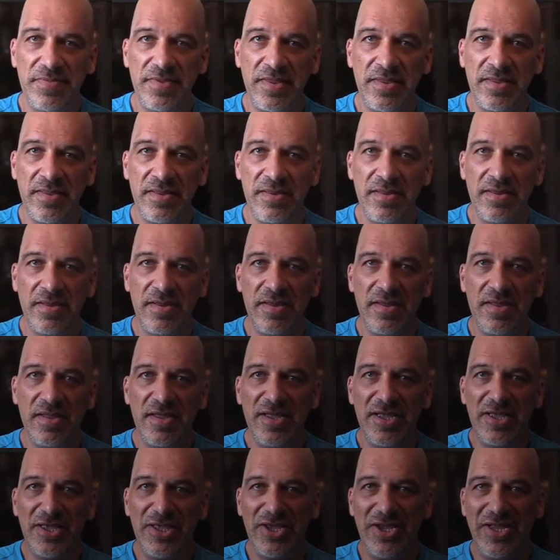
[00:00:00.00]

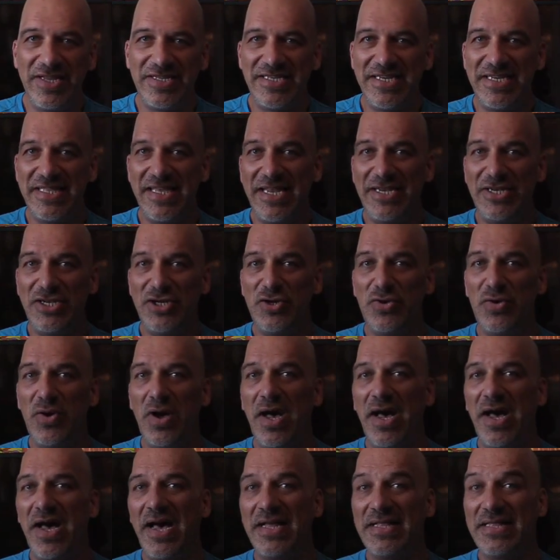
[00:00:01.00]
You can see they do
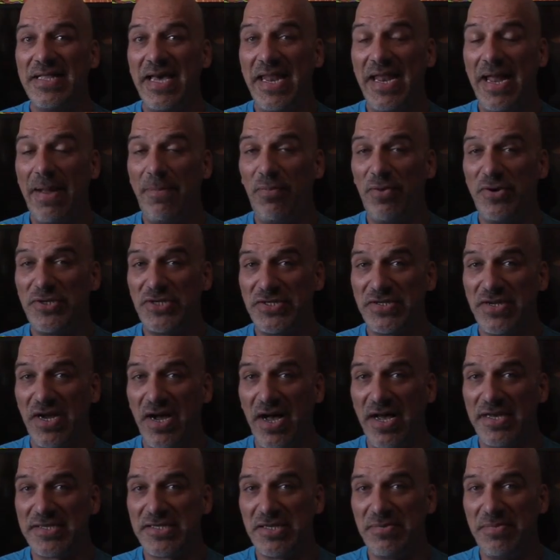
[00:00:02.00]
light up, which is
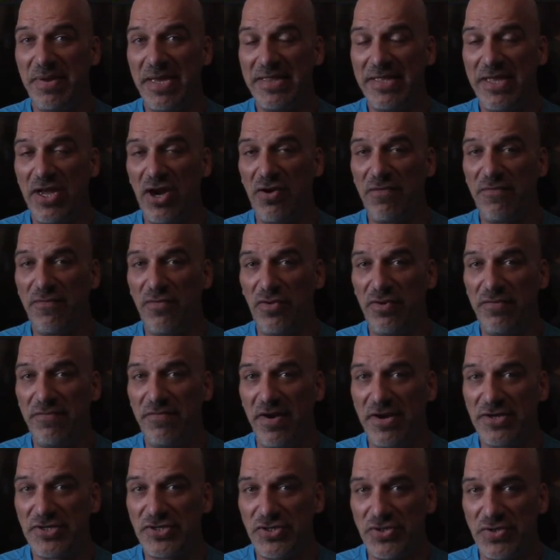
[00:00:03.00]
awesome, and they are fully
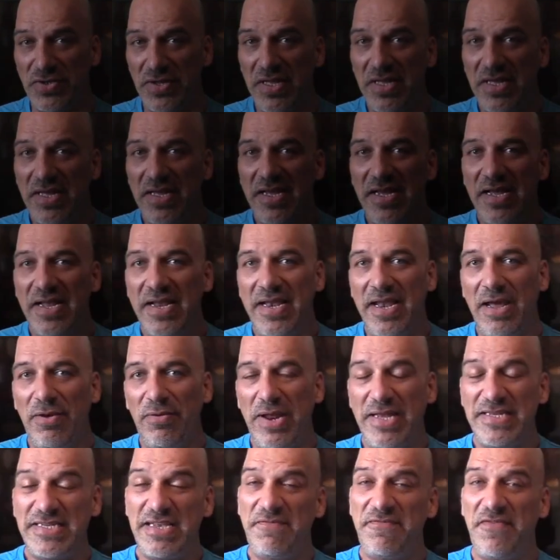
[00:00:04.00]
functional. Now,
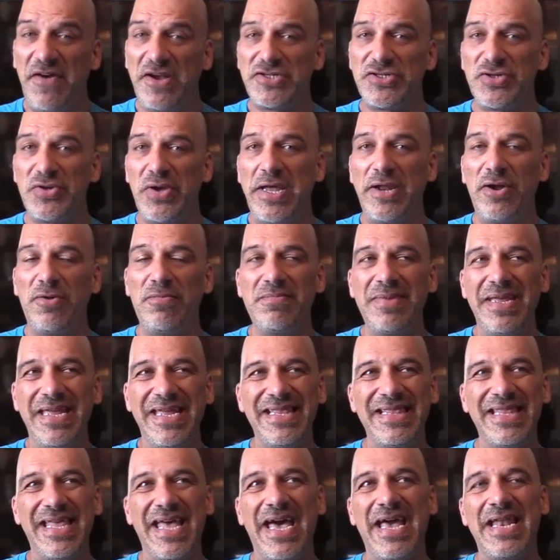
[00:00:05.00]
when I say functional, I don't
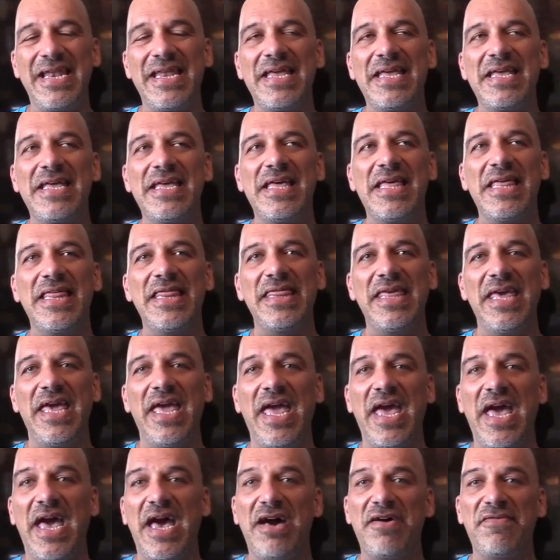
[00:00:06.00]
mean that they
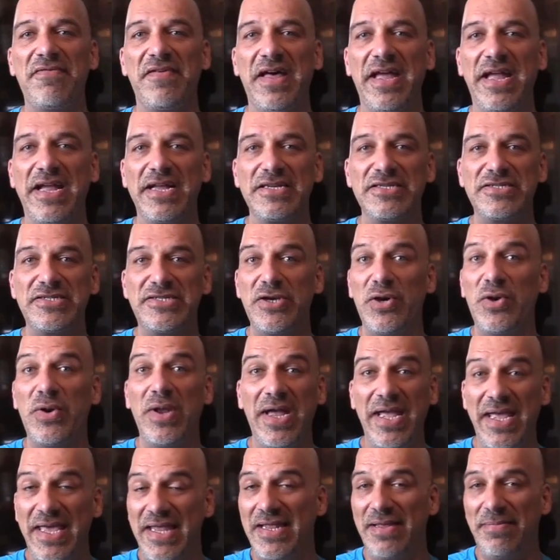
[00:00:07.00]
have like
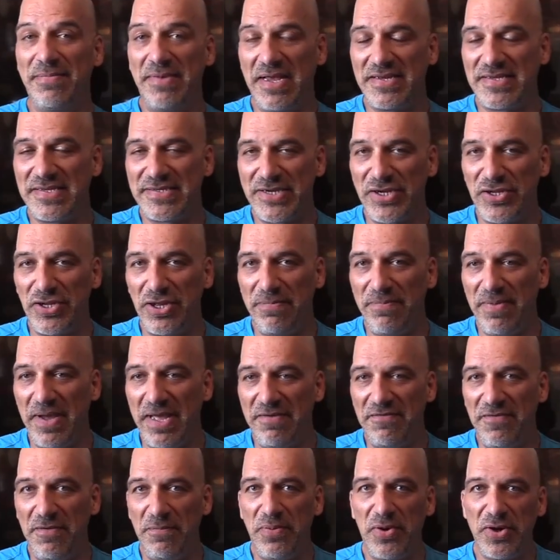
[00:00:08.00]
soda in them necessarily, but
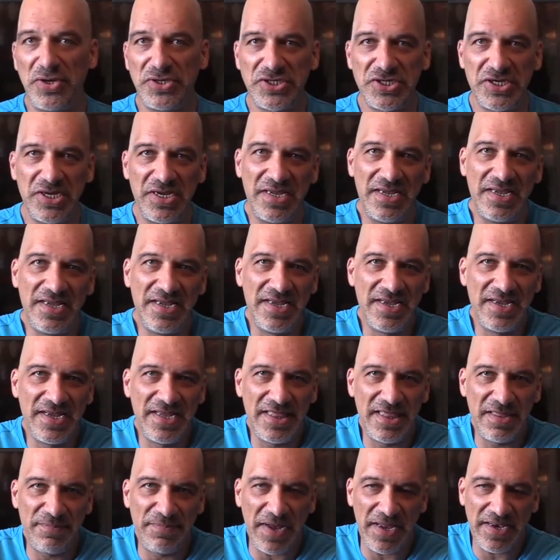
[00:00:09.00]
if you push
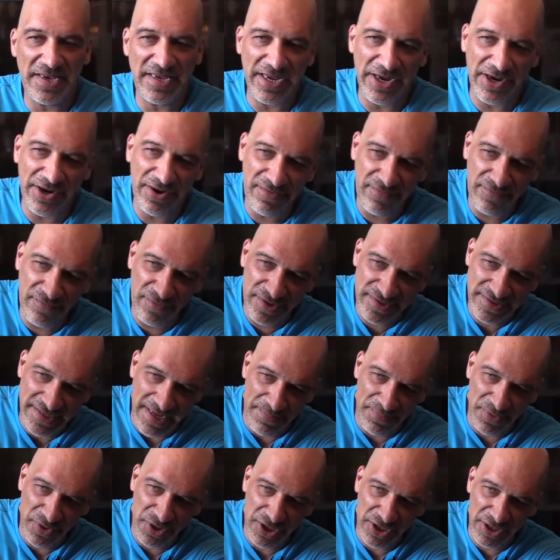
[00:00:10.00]
the button here, for
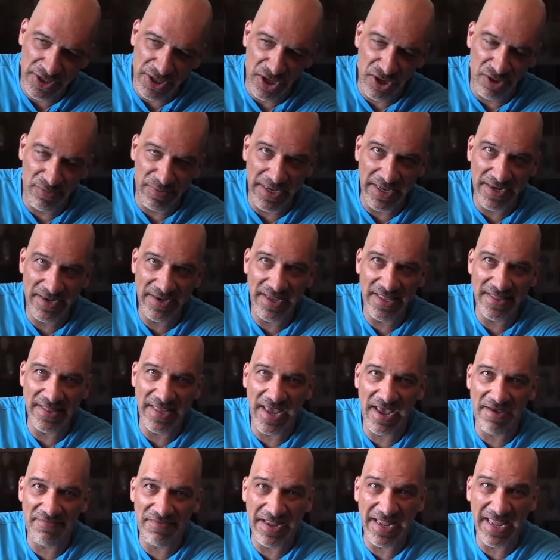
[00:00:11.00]
example, you can load them in, and they
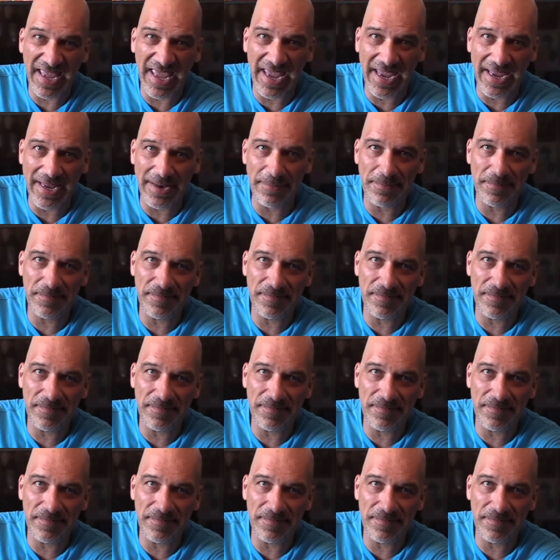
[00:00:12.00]
have like 8